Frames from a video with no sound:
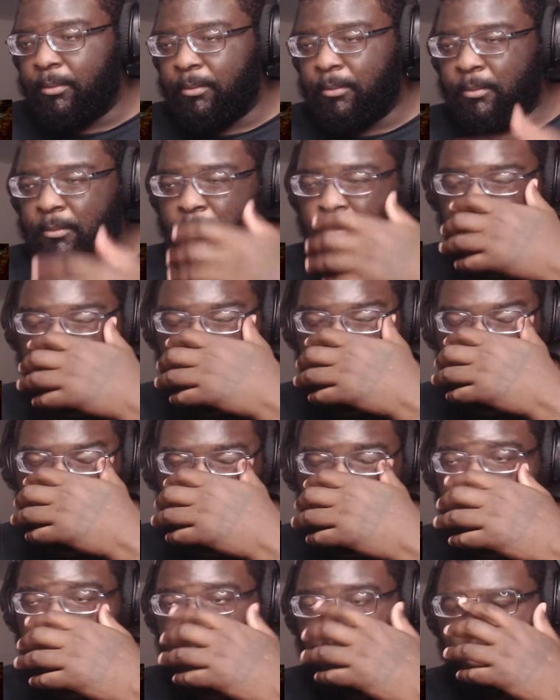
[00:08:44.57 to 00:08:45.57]

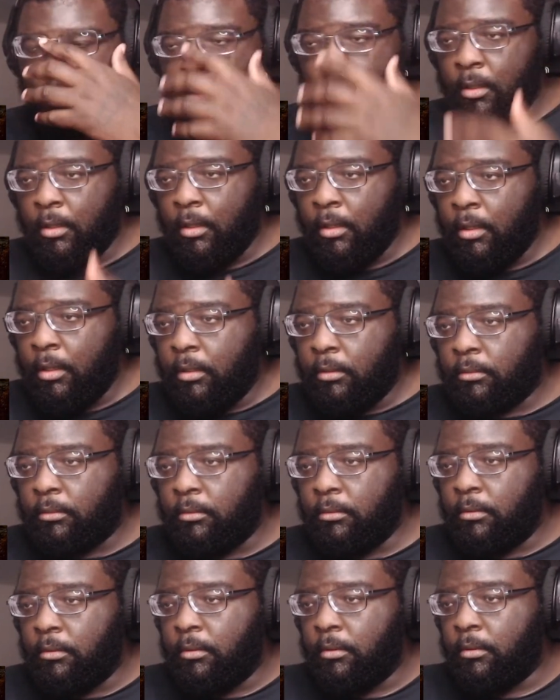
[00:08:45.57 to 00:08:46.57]

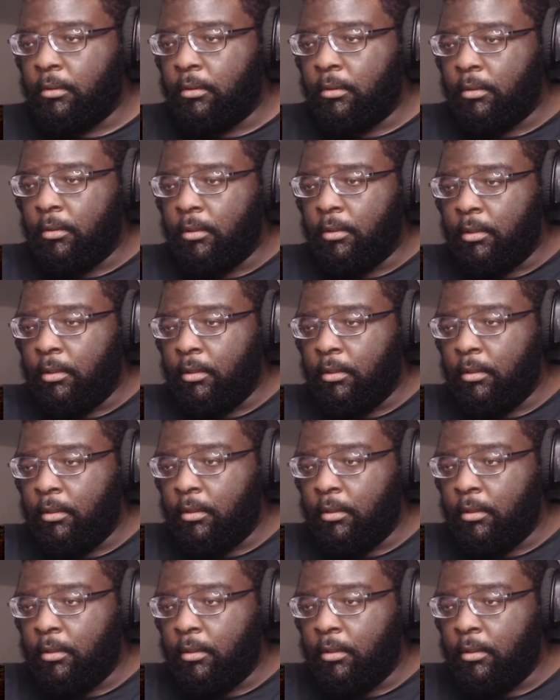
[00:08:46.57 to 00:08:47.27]
[no speech]